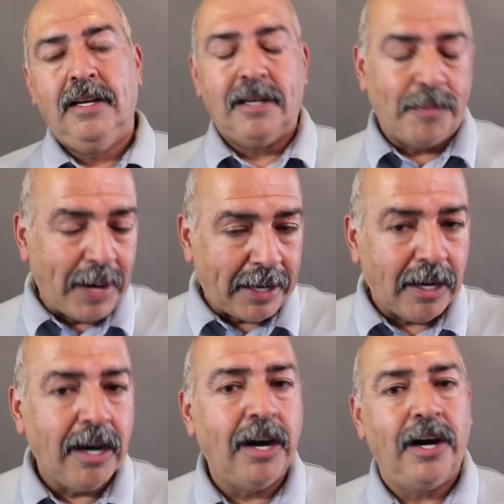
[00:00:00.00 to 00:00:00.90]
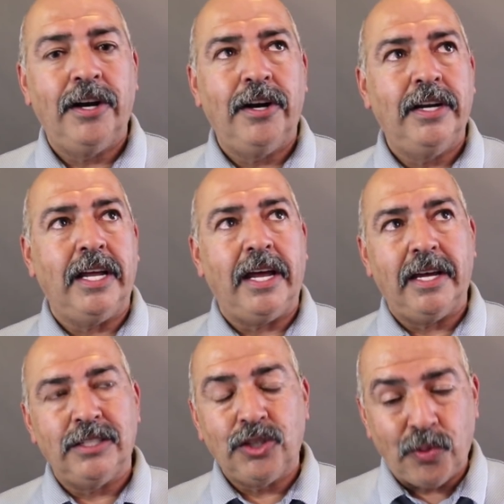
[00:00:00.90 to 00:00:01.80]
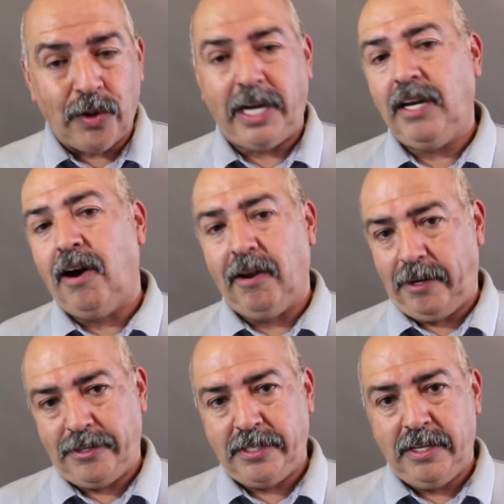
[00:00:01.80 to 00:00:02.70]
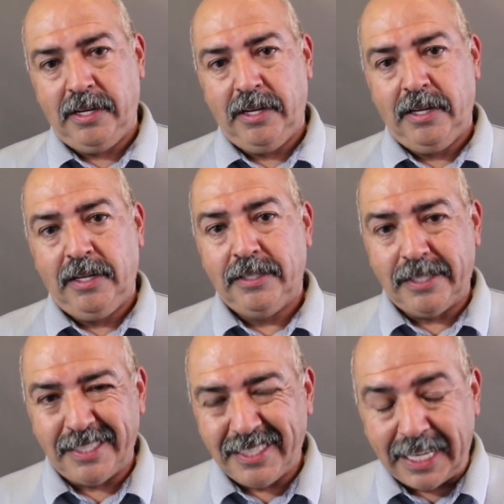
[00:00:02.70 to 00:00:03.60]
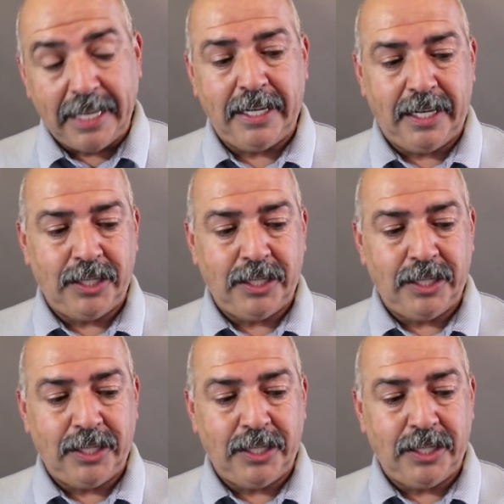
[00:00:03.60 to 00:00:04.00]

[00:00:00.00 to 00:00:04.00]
about $120 to send it